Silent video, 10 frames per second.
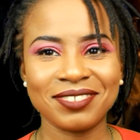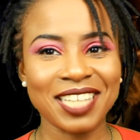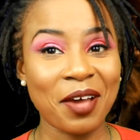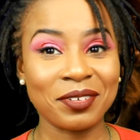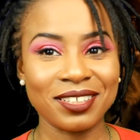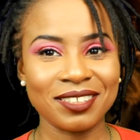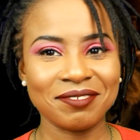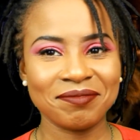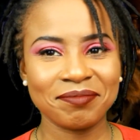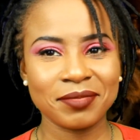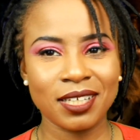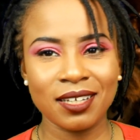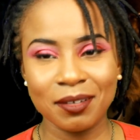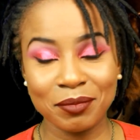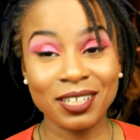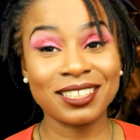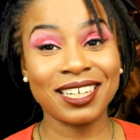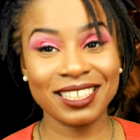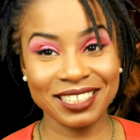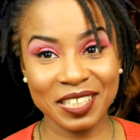sounded because
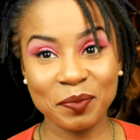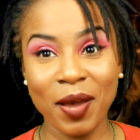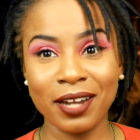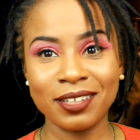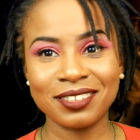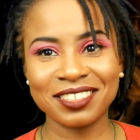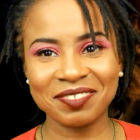I guess they spotted